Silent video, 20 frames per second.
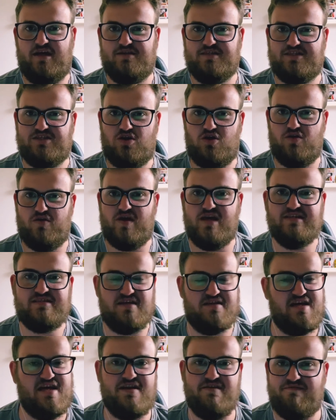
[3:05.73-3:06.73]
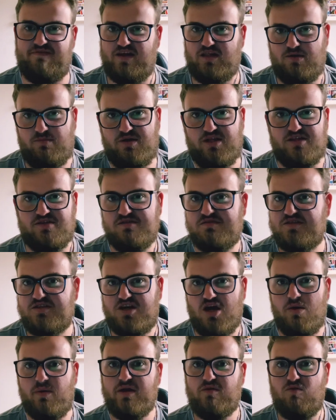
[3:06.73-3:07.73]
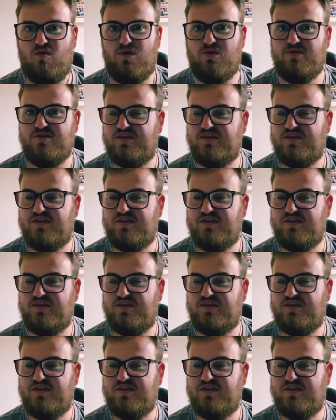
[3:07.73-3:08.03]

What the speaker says: So is it their development that's going wrong?